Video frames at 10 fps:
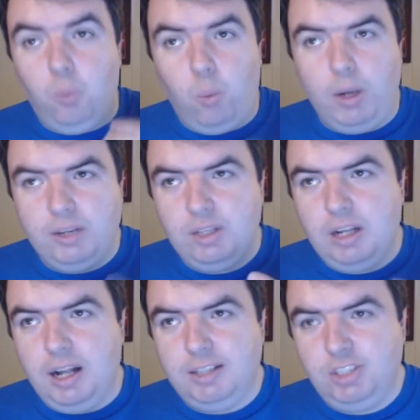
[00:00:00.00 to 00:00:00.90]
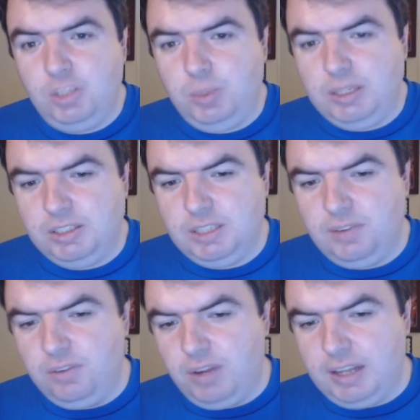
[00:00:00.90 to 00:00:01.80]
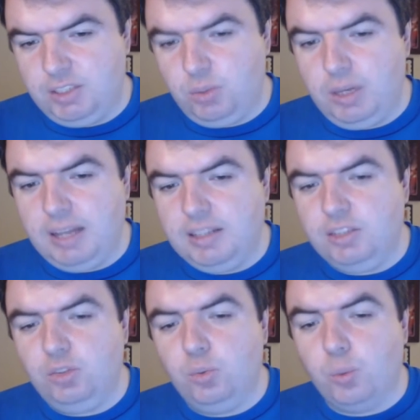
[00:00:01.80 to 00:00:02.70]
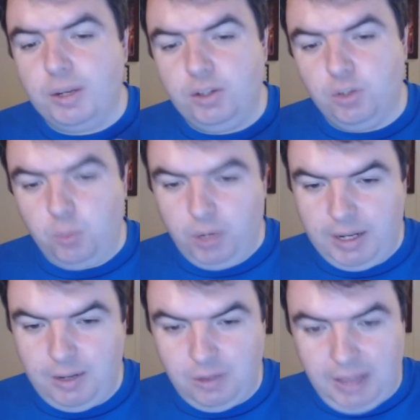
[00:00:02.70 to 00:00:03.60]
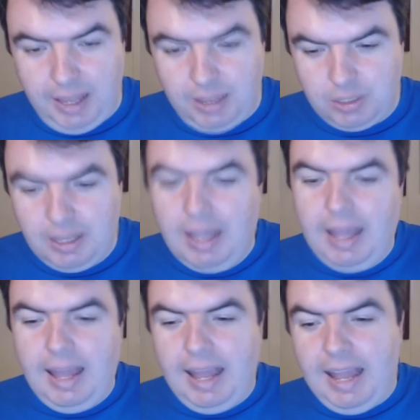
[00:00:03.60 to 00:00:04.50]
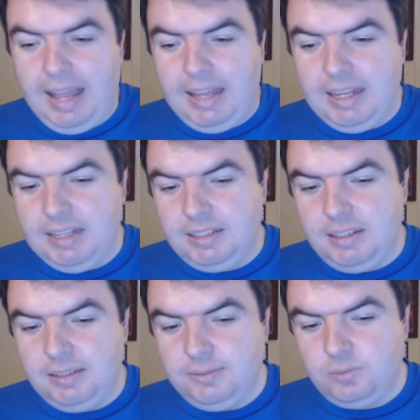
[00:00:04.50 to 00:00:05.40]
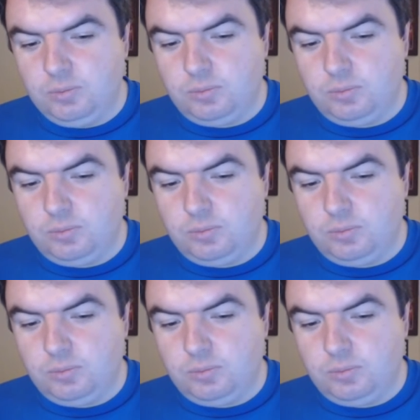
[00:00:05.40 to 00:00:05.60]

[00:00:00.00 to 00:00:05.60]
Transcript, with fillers: One of the constant pieces of advice you get is to read your work out loud, and